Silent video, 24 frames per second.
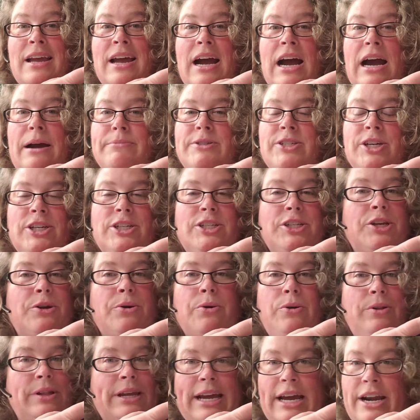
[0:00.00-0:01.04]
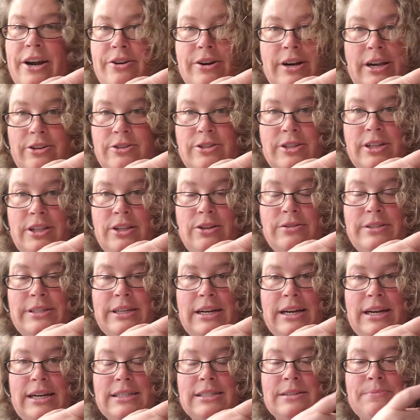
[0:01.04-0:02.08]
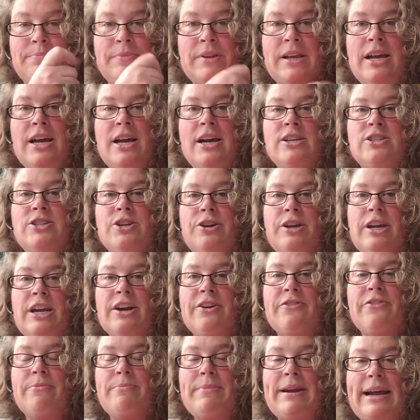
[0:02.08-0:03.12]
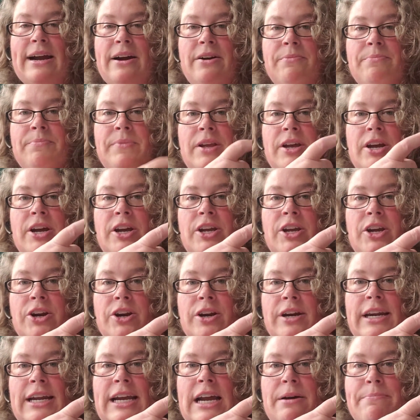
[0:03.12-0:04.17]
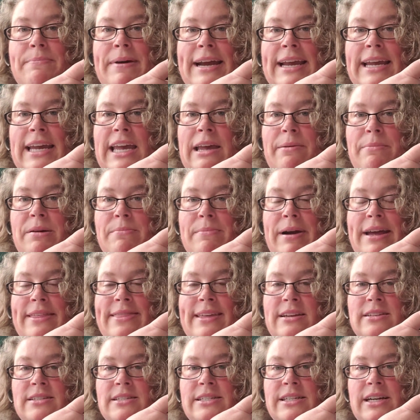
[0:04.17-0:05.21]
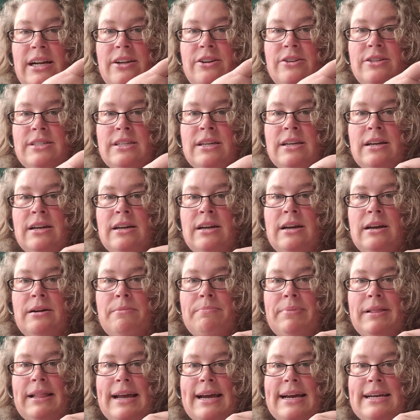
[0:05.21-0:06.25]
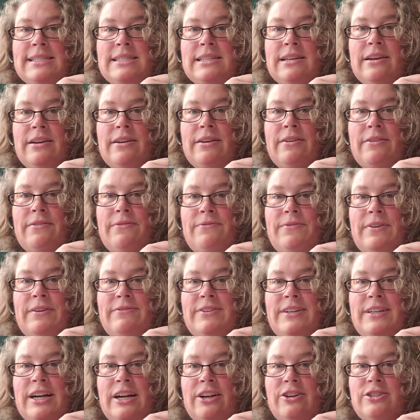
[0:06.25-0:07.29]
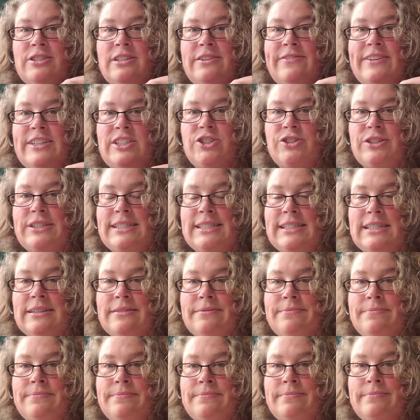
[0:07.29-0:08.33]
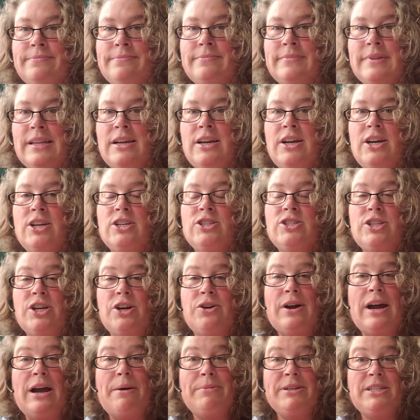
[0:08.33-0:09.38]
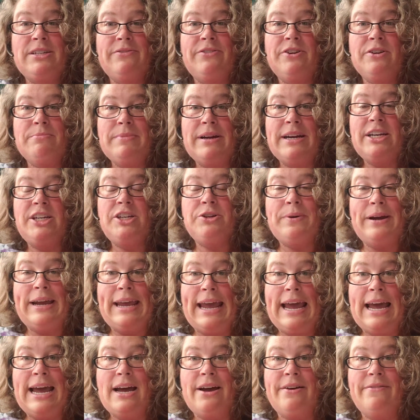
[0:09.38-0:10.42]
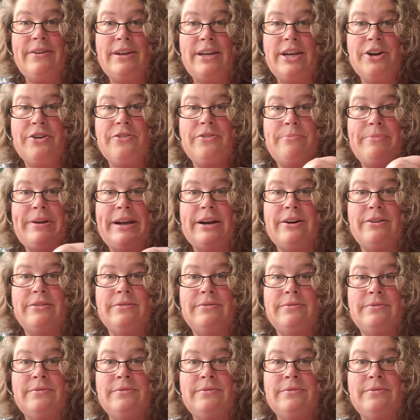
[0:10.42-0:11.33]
I'm charging you only $100 in closing costs. So a year from now, you're going to come back and give me my $1,000 plus $50 of interest. So how much of your money do I have a year from now?